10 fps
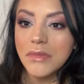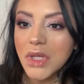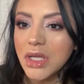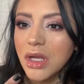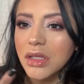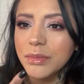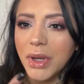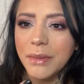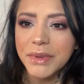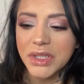
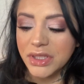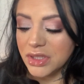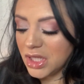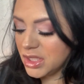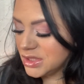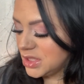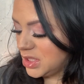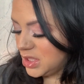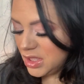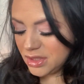ColourPop Clear Gloss.
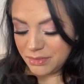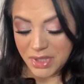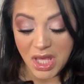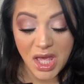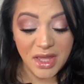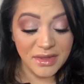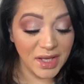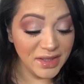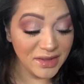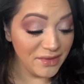I
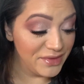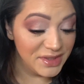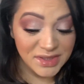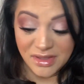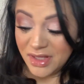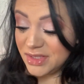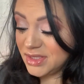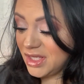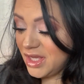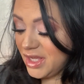love this gloss.
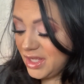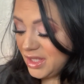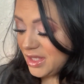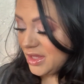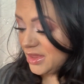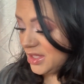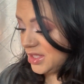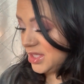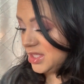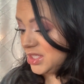I think
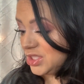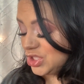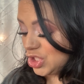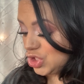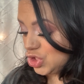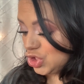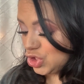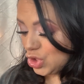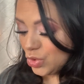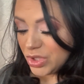it is
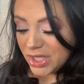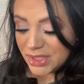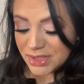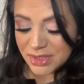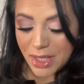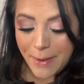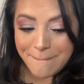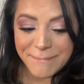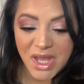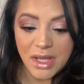so nice.
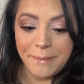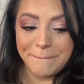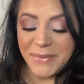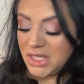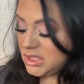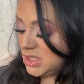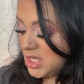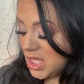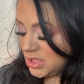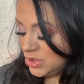It's
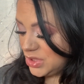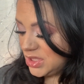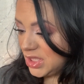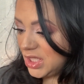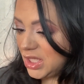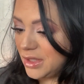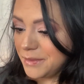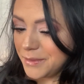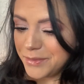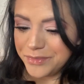not too sticky.
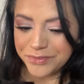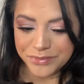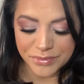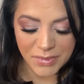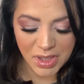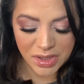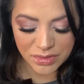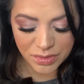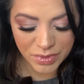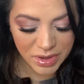I don't
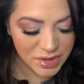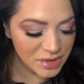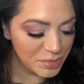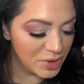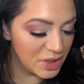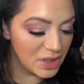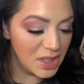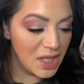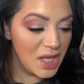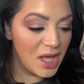know where I just put it.
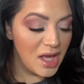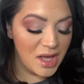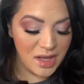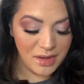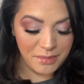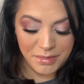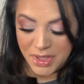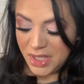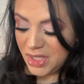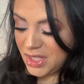
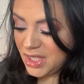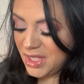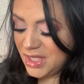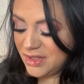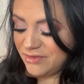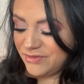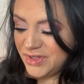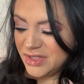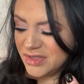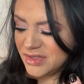It
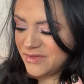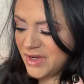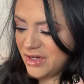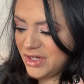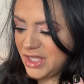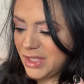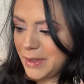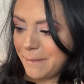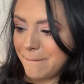feels very